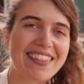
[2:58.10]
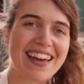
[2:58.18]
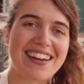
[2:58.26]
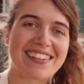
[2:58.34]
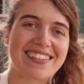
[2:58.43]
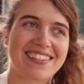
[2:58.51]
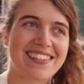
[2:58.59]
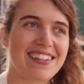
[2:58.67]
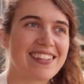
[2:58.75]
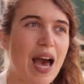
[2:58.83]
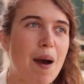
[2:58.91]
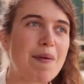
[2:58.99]
things
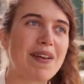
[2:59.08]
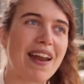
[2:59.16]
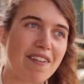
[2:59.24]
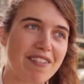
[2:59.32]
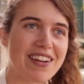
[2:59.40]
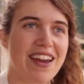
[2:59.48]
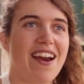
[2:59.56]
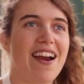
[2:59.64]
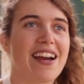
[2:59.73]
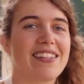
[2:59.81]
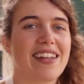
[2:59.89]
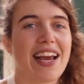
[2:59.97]
that's happened every year
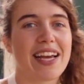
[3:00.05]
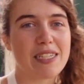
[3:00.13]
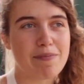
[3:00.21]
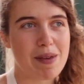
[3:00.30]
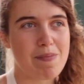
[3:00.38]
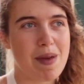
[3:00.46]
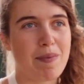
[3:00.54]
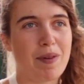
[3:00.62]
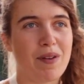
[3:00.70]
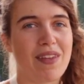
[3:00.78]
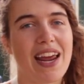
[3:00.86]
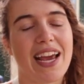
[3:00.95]
is that I get to meet people
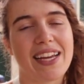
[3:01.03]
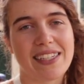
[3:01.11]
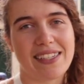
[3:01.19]
who then I get to